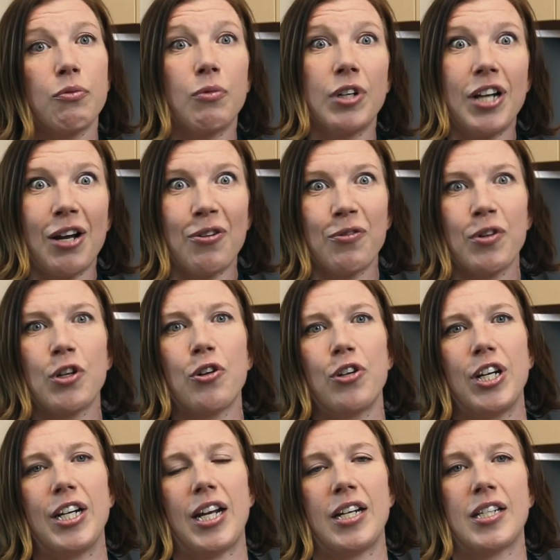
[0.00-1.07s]
We're now
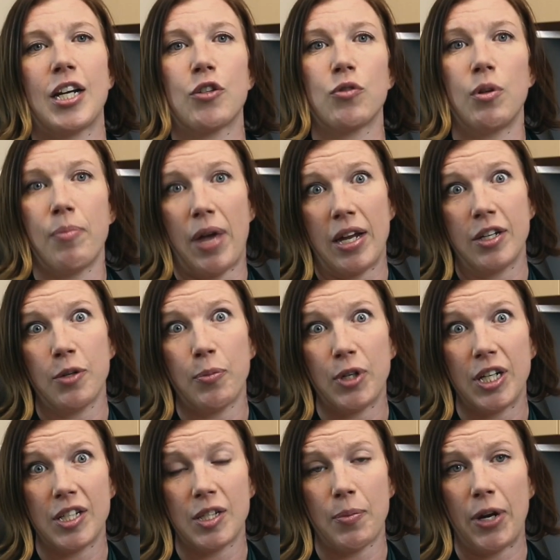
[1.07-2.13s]
recruiting asexual men to
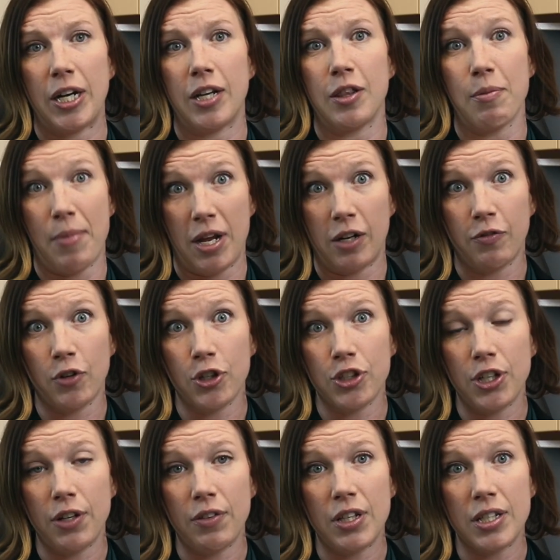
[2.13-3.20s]
participate in the male
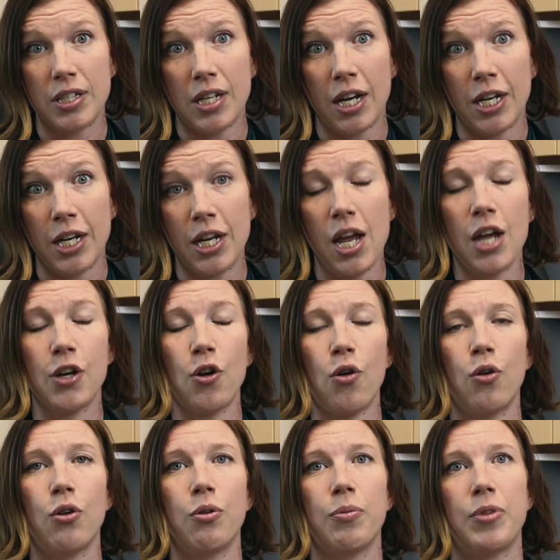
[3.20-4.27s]
version of this study and
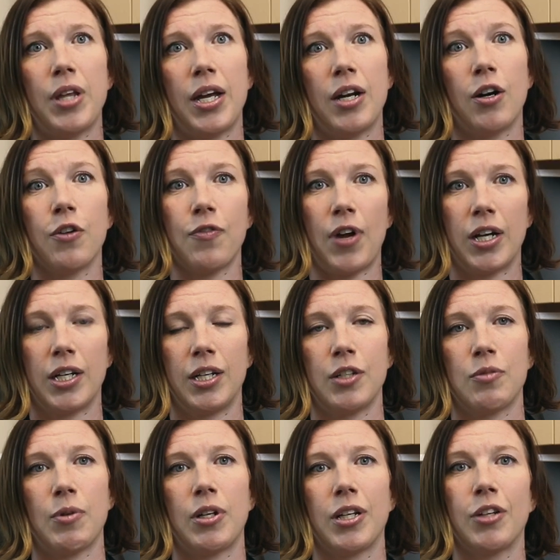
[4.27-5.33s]
hope that our
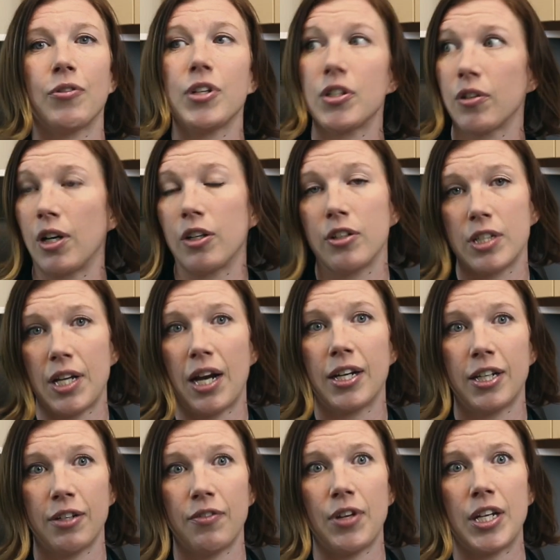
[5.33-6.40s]
findings will increase our
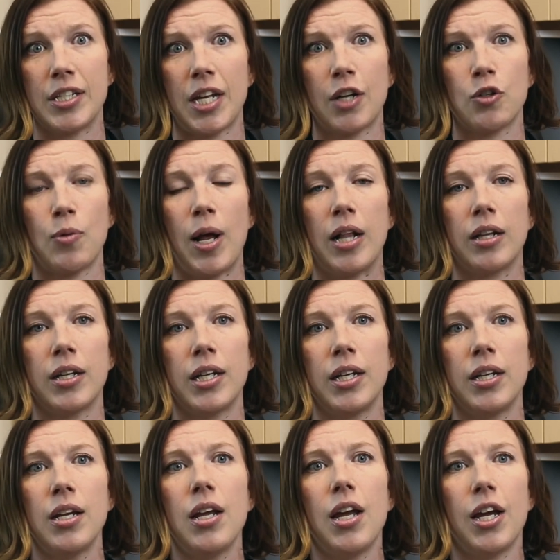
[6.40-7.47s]
understanding of
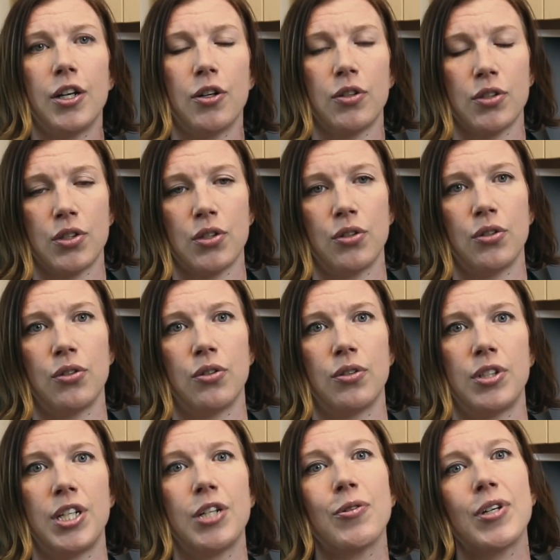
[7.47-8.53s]
asexuality and also
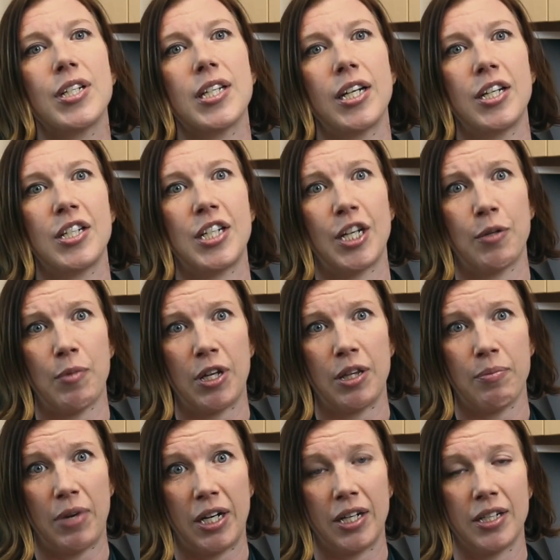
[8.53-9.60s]
decrease any stigma
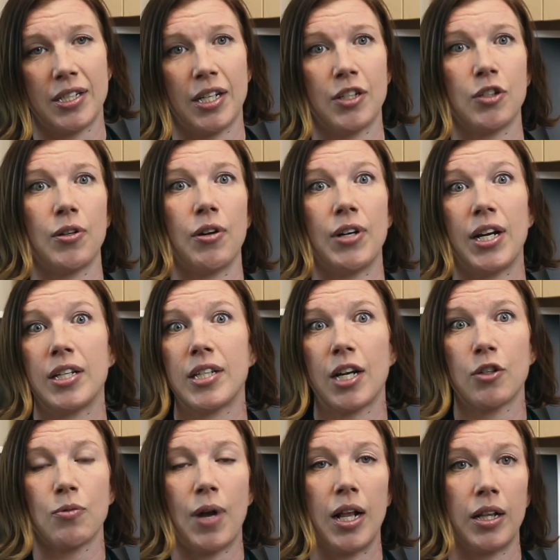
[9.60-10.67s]
that might exist around
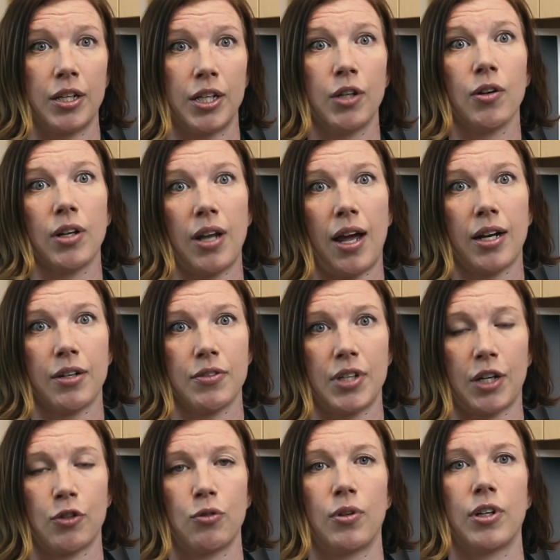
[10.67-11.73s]
asexuality or a lack of
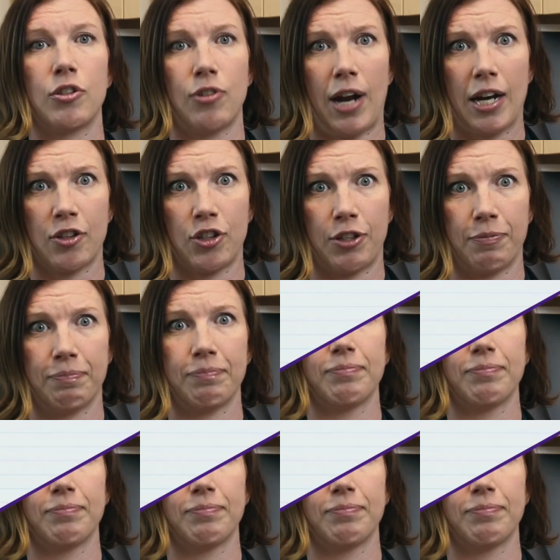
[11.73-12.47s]
sexual attraction.